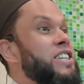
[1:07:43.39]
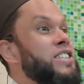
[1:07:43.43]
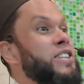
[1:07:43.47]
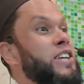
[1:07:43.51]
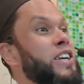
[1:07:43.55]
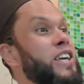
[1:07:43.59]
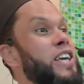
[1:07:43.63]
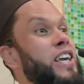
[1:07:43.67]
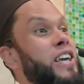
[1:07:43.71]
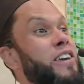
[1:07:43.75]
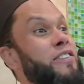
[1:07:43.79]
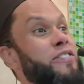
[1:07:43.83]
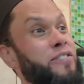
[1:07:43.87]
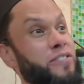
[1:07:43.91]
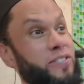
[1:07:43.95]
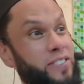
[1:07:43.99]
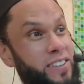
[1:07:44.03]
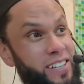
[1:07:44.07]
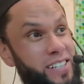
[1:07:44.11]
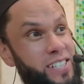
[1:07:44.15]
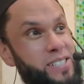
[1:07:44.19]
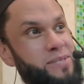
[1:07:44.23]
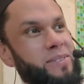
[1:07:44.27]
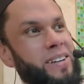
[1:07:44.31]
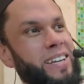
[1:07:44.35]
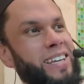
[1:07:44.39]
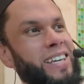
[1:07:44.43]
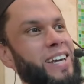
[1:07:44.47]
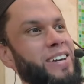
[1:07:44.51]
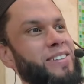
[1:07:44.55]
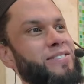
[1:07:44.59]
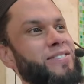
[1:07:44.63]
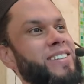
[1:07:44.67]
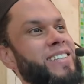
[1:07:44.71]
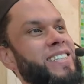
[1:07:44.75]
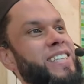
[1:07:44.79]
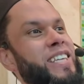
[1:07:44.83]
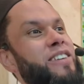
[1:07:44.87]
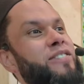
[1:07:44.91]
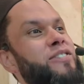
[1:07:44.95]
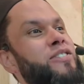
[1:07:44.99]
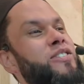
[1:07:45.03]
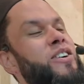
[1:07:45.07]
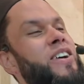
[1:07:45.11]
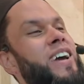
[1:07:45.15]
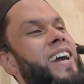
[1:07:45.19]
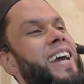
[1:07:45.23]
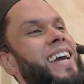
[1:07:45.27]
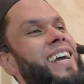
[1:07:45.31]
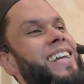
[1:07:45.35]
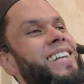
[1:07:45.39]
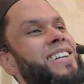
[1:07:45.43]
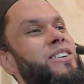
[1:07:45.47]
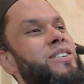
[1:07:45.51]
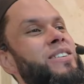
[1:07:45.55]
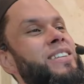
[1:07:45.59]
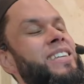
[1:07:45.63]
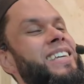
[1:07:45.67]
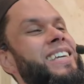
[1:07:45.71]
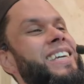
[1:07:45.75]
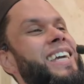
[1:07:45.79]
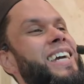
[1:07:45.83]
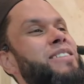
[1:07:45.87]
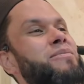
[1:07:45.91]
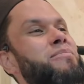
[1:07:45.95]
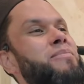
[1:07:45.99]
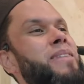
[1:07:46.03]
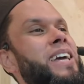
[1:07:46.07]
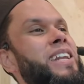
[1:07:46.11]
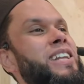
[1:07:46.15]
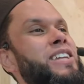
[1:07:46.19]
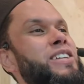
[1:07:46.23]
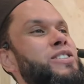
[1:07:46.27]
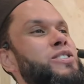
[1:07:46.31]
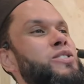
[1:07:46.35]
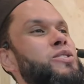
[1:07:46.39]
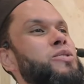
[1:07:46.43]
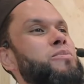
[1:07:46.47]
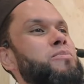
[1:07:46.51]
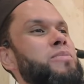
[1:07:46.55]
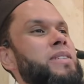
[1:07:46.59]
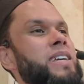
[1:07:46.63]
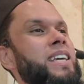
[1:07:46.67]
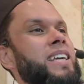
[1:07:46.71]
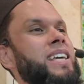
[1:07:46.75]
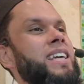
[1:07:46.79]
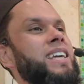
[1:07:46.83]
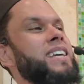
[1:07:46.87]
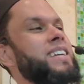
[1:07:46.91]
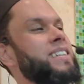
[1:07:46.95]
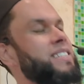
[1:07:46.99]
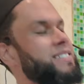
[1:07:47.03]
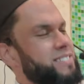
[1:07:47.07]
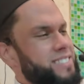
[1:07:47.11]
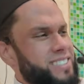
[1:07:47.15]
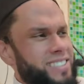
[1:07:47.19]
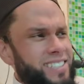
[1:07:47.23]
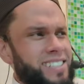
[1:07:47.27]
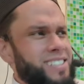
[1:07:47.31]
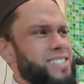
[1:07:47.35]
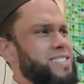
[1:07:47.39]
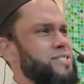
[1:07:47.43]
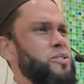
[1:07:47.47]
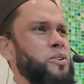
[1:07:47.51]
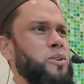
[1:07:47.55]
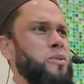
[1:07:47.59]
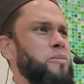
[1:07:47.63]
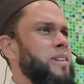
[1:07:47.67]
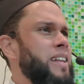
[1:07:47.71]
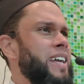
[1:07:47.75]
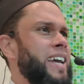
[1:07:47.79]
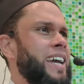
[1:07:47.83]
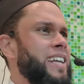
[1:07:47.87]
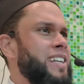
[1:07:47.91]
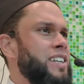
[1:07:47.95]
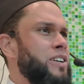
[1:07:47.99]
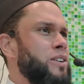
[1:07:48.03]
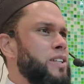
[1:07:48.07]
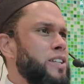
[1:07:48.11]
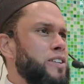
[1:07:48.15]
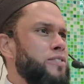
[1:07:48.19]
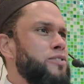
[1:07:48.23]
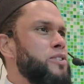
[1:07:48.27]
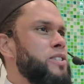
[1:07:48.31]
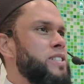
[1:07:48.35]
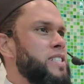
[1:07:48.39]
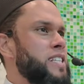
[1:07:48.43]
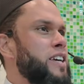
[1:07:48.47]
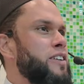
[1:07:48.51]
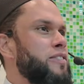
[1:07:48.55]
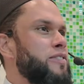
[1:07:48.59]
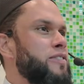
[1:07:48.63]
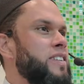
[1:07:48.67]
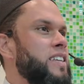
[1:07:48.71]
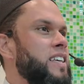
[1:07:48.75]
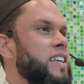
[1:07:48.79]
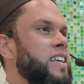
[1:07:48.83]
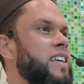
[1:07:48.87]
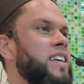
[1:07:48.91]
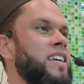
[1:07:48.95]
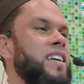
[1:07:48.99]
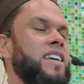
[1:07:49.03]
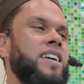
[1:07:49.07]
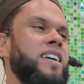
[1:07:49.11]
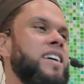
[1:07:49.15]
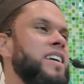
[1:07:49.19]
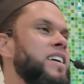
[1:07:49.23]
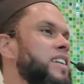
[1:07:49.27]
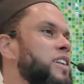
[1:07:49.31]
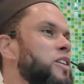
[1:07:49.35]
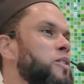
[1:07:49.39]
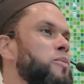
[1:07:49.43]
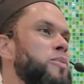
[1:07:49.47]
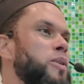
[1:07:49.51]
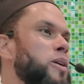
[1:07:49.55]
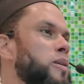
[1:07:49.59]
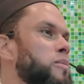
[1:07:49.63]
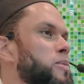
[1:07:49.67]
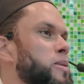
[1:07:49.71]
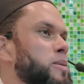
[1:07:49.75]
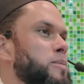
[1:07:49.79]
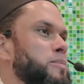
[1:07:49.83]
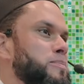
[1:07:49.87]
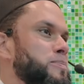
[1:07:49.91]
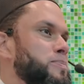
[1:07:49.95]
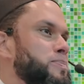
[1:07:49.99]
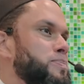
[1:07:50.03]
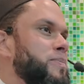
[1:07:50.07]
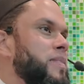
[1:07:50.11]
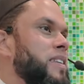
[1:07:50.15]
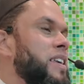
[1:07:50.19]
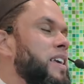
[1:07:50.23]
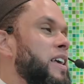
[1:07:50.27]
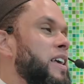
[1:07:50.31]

So here's my caveat, if your hand-holding can manage to be just normal hand-holding for safety, no problem.